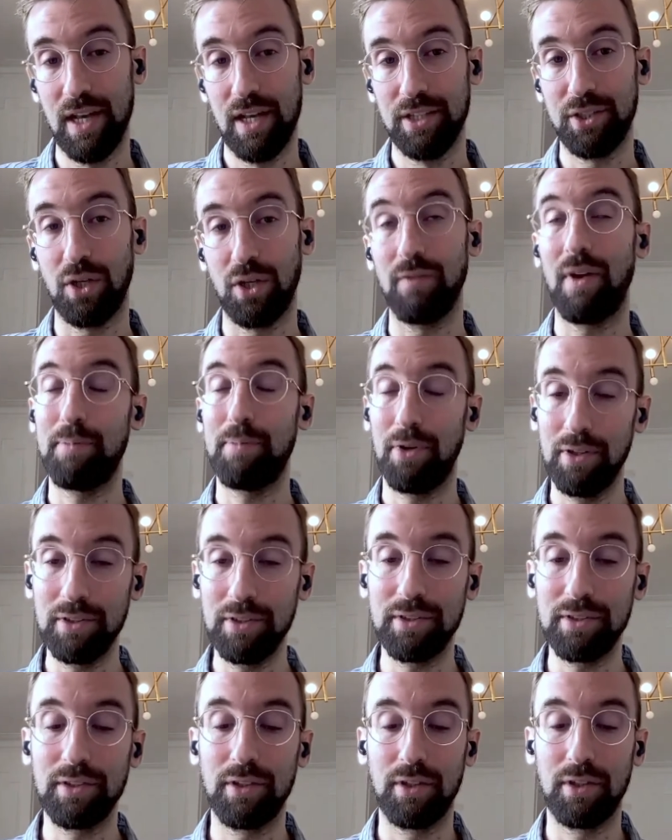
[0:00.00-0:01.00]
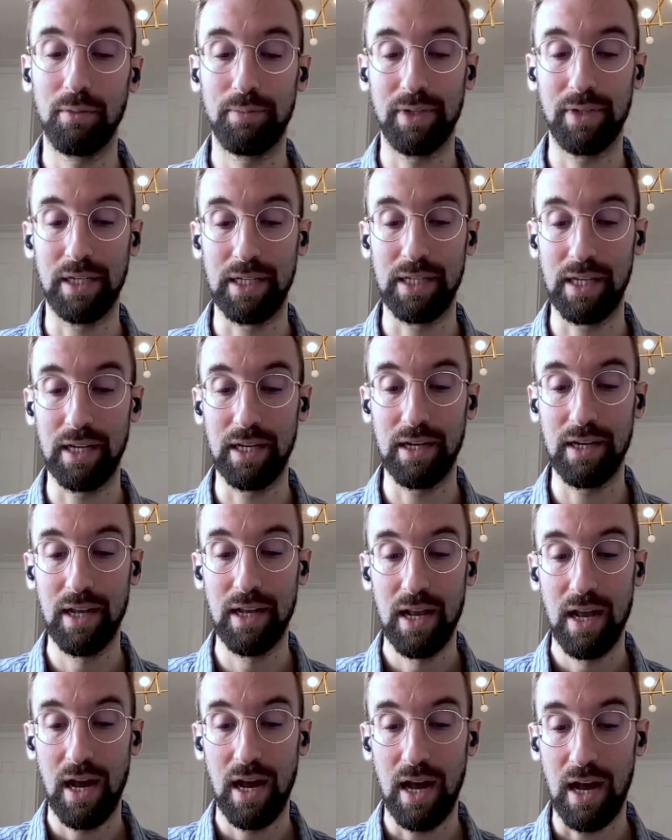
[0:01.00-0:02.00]
So in my personal opinion,
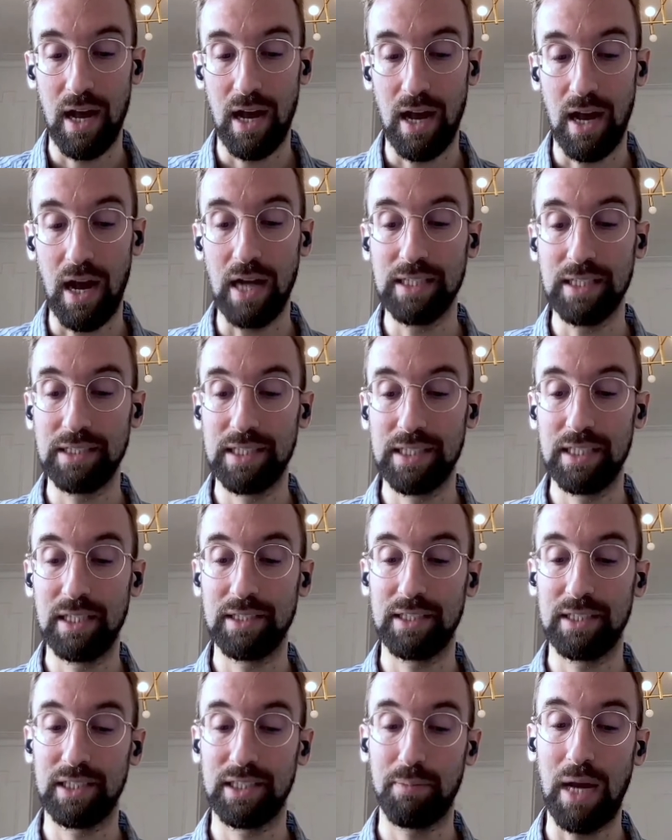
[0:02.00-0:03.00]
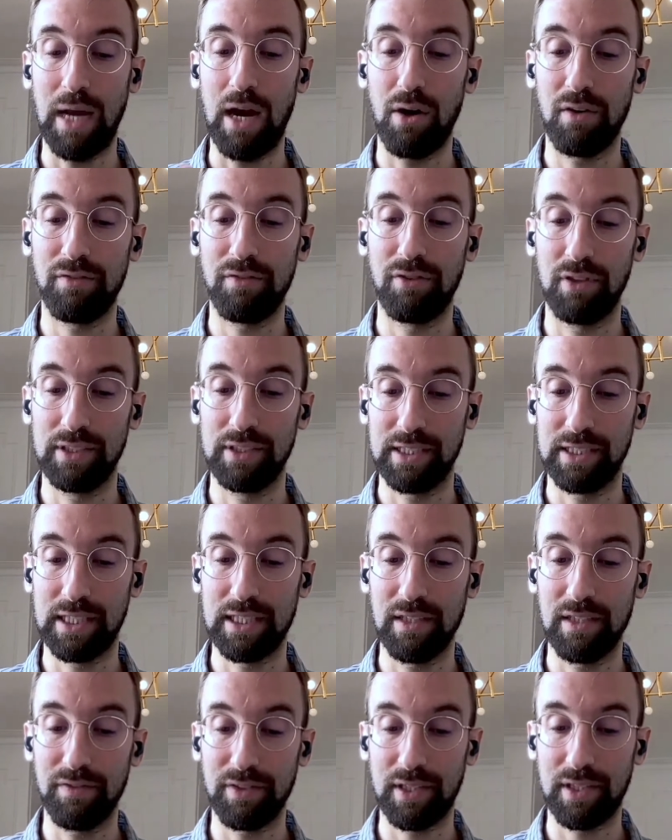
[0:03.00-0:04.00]
I see this as a powerful and
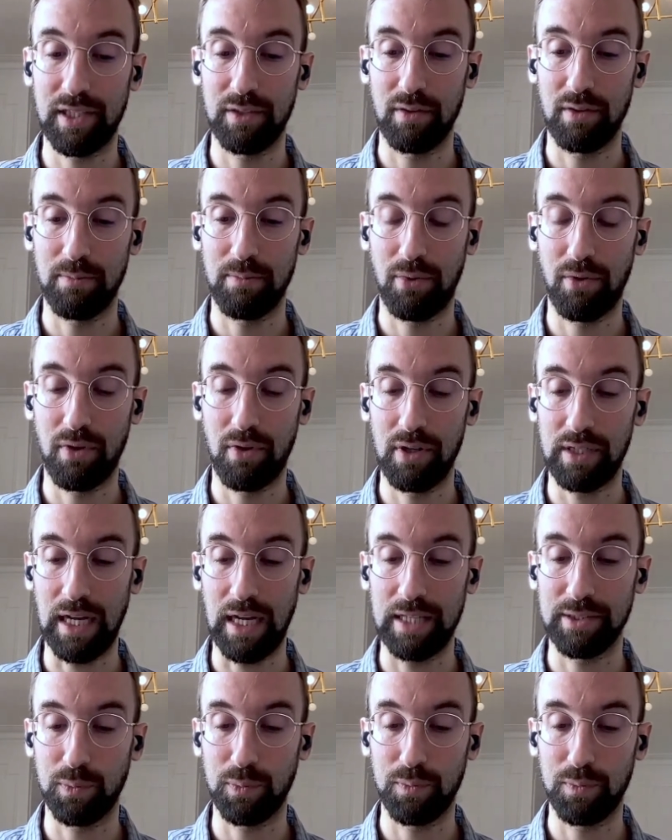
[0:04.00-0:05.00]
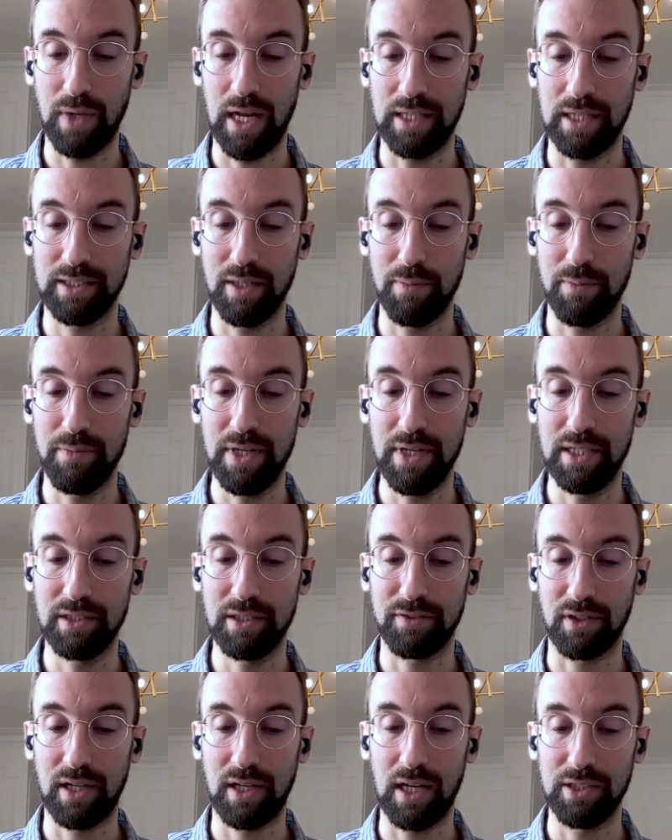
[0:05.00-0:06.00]
significant report as a means
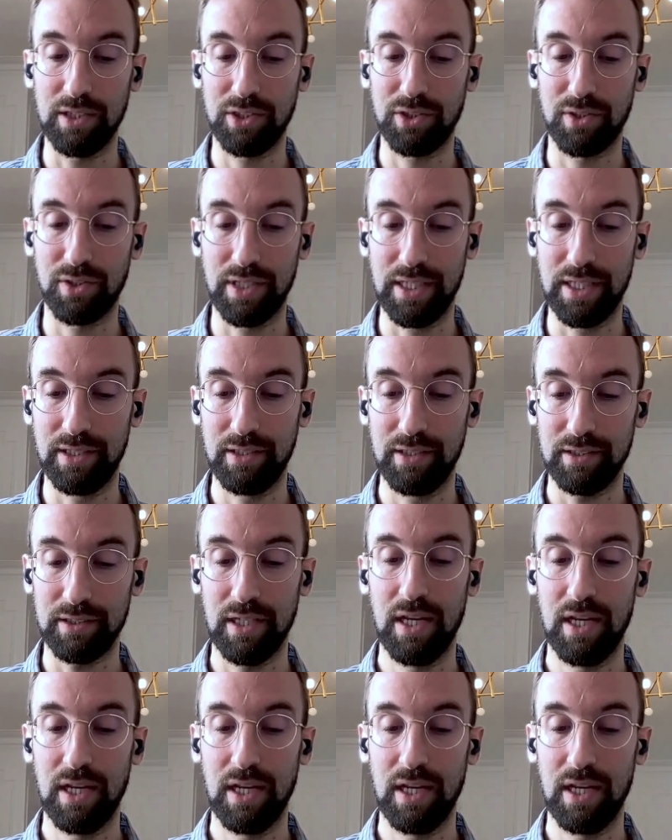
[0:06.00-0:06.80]
for country